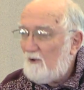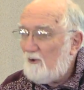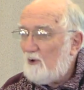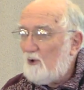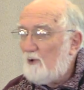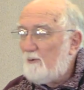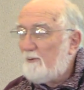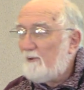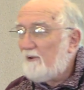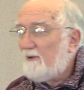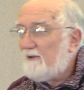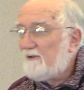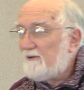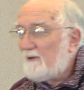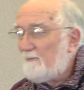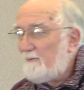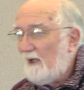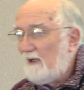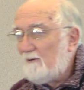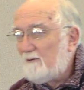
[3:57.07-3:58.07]
Uber is
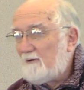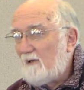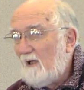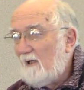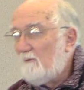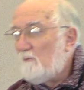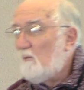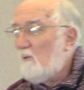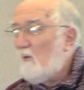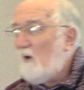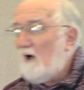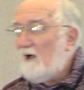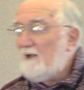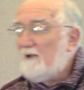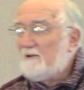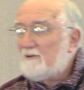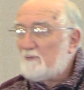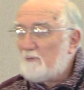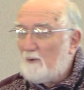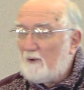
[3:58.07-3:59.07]
about and why
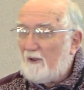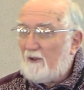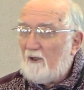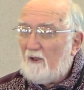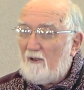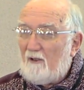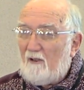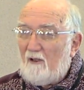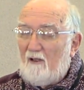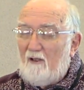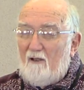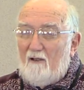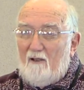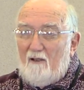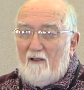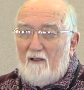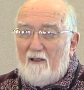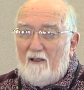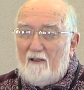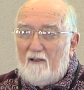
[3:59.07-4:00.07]
it's working.
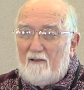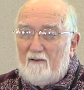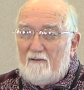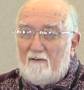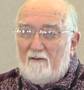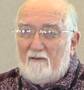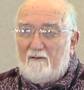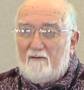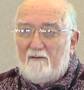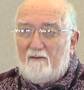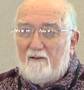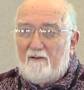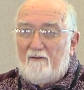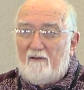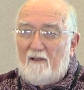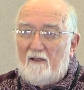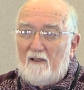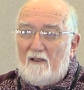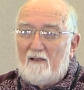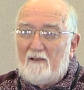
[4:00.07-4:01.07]
And the
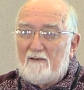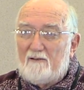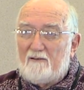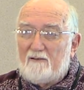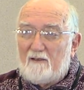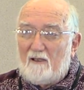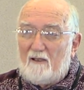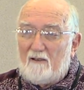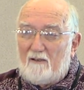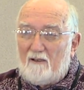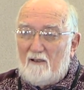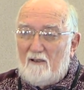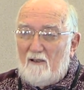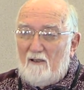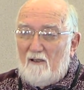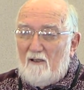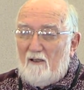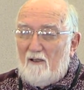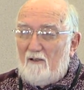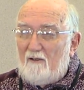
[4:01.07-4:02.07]
thing is that
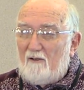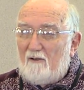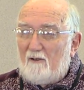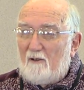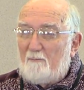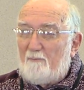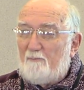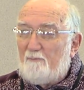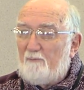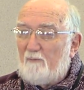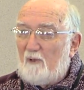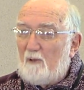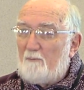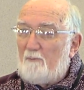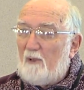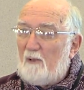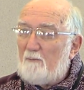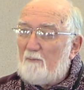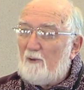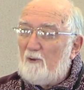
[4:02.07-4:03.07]
the
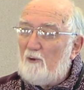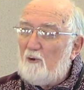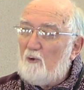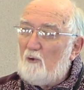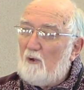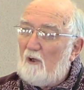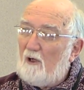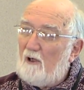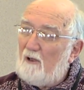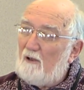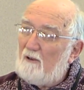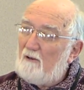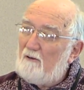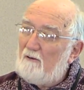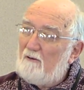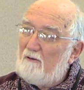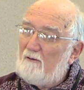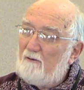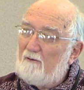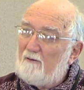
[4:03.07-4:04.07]
people who are
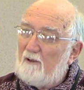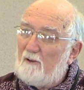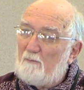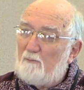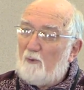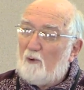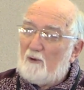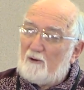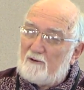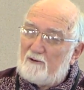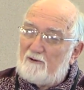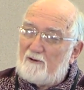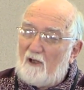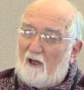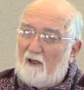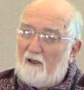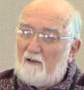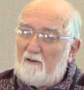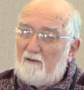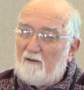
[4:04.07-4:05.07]
the important
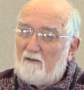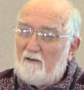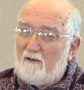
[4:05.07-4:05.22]
side